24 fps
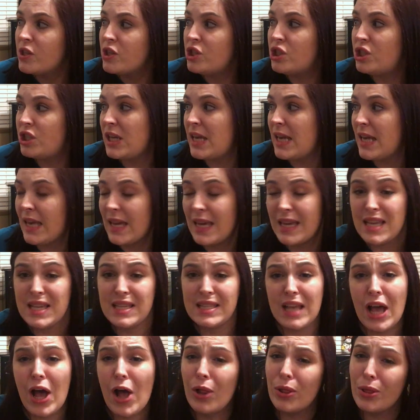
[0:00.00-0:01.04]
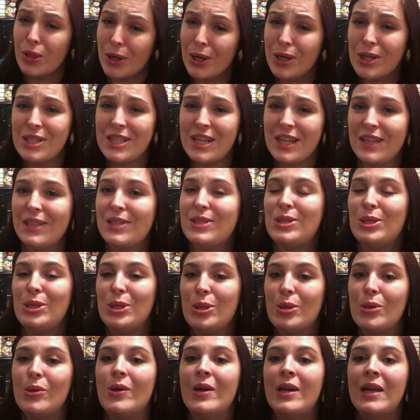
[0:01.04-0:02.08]
She is allergic
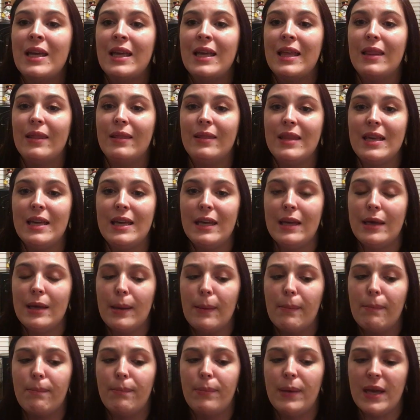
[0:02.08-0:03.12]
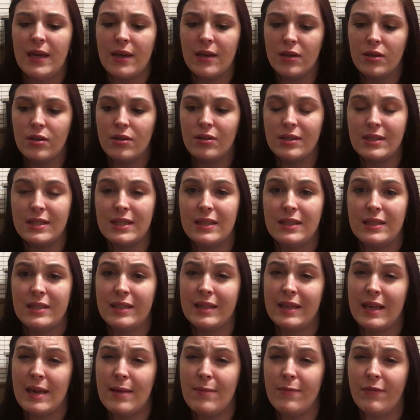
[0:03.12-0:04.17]
to the pills
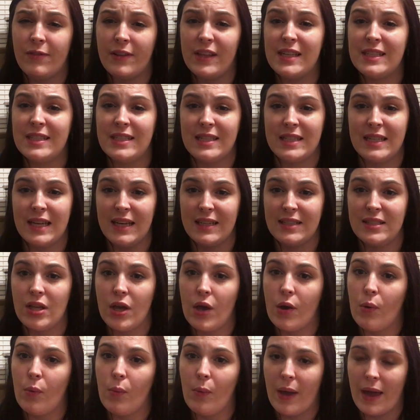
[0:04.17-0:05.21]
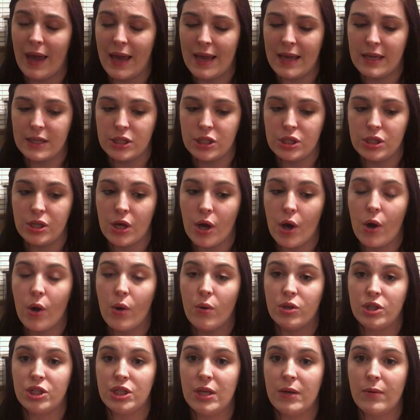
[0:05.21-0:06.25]
to keep fleas and ticks away.
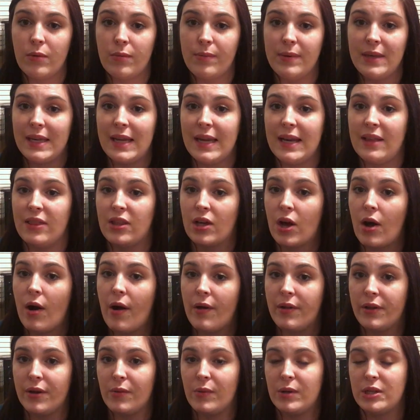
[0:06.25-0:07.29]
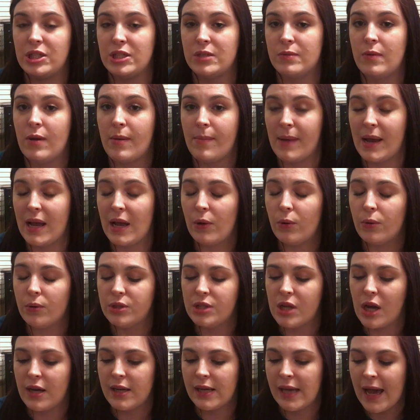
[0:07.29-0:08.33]
So she will be getting the collar, which is what my
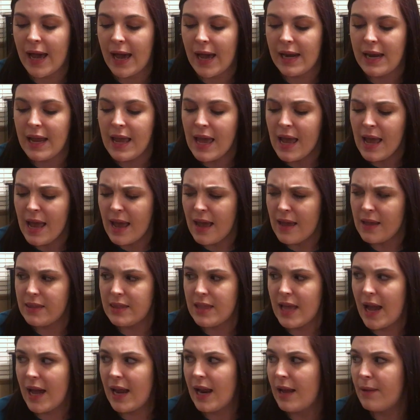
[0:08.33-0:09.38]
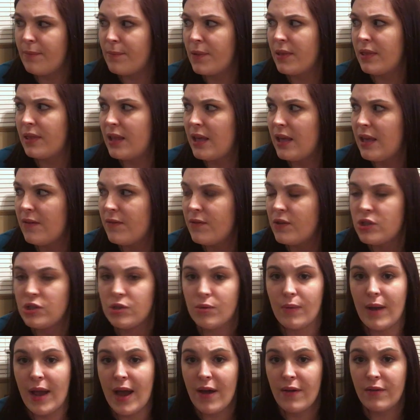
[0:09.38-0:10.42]
old dog had, and that I believe is
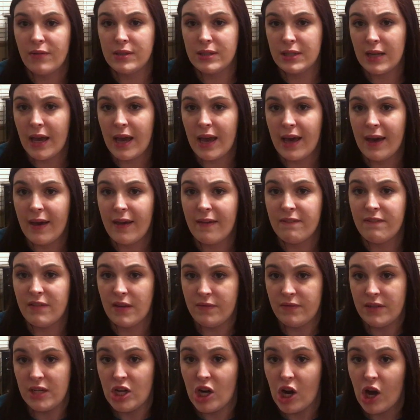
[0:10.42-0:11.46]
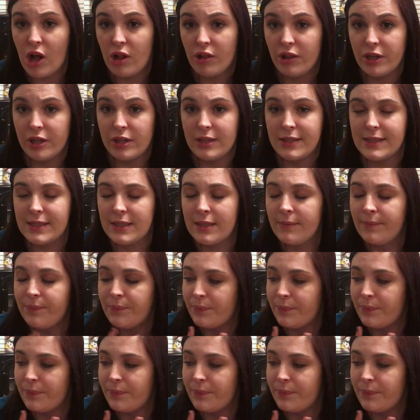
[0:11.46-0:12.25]
around uh, $50